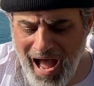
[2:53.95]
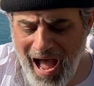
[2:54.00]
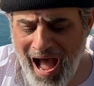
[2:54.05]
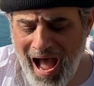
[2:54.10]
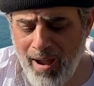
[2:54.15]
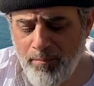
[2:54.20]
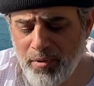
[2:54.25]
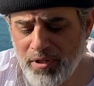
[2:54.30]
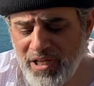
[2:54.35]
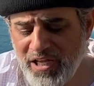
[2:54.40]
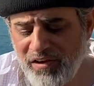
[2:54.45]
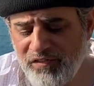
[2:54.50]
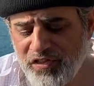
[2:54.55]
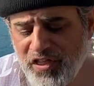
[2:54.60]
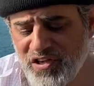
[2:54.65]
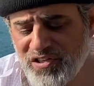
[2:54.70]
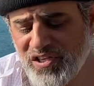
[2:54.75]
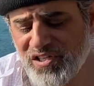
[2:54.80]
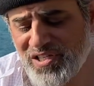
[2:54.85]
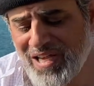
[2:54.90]
I believe
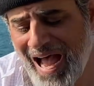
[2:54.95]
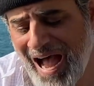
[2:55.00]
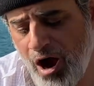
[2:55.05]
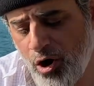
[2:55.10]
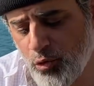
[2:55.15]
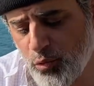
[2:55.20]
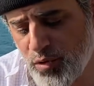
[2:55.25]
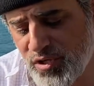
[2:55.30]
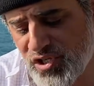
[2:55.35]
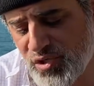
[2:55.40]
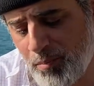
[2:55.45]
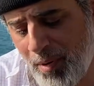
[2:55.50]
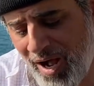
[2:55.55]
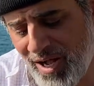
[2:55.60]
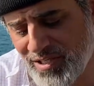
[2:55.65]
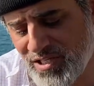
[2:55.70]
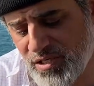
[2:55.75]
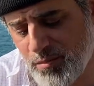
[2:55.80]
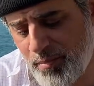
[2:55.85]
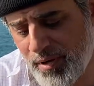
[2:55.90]
this is our
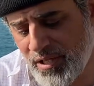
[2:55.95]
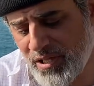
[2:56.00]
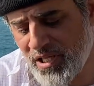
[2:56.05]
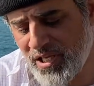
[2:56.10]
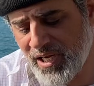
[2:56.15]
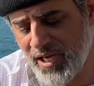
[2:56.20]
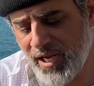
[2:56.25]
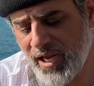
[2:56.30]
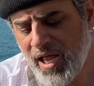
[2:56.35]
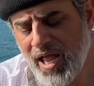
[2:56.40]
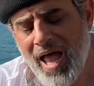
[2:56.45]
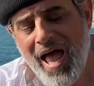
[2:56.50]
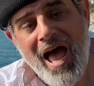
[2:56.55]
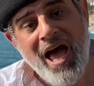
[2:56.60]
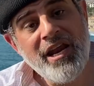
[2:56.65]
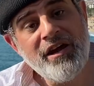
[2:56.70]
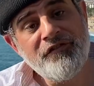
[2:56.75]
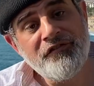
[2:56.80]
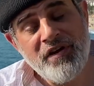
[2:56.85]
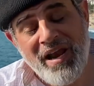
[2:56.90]
responsibility,
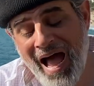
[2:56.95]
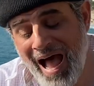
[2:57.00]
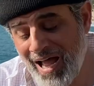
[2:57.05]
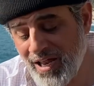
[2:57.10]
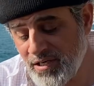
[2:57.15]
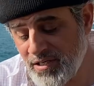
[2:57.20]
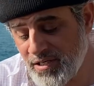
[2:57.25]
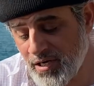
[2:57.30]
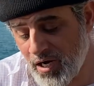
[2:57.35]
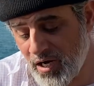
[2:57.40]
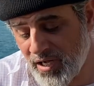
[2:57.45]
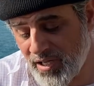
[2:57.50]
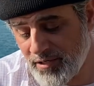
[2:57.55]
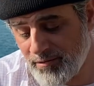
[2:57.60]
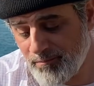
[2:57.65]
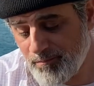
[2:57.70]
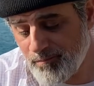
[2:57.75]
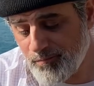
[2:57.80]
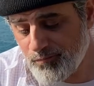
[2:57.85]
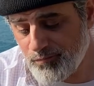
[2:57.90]
and if not
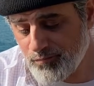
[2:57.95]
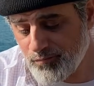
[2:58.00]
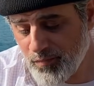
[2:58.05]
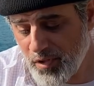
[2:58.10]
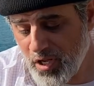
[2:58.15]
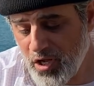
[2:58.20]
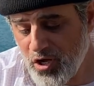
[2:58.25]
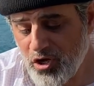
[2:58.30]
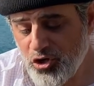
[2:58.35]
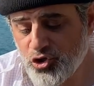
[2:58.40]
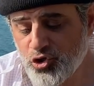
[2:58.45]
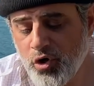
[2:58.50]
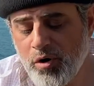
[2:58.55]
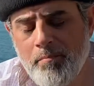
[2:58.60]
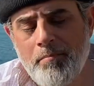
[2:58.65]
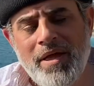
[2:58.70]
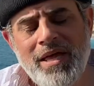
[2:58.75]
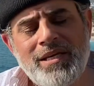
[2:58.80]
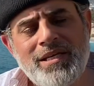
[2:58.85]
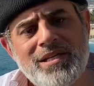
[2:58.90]
done,
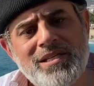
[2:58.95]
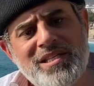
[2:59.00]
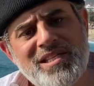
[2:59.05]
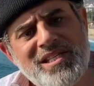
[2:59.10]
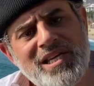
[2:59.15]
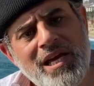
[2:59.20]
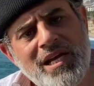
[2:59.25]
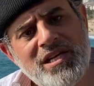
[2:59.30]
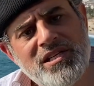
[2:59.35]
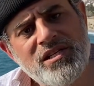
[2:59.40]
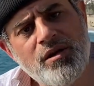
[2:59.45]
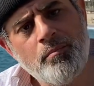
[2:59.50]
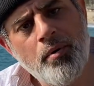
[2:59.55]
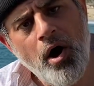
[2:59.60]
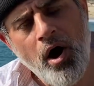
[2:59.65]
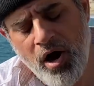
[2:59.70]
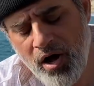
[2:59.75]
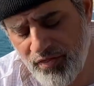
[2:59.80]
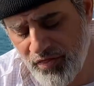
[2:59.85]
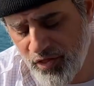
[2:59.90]
tremendous sin is
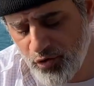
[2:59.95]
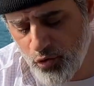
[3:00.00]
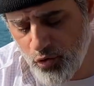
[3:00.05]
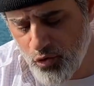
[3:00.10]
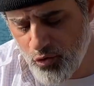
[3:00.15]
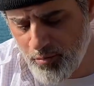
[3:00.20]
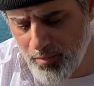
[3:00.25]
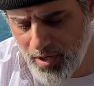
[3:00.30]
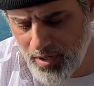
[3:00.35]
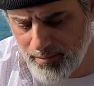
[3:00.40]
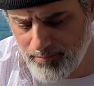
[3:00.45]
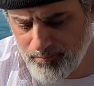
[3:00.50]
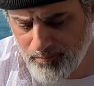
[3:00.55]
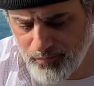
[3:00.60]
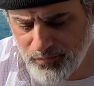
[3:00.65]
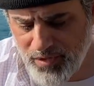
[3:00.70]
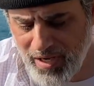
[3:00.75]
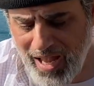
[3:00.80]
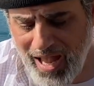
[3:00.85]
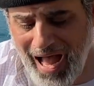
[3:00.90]
upon the Ummah.
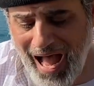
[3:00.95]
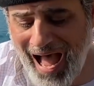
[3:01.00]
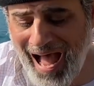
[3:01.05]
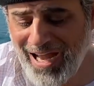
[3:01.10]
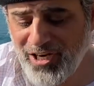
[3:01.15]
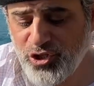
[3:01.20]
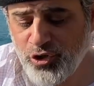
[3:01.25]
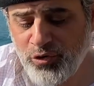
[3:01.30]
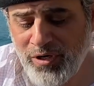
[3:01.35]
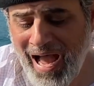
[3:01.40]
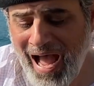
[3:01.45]
I do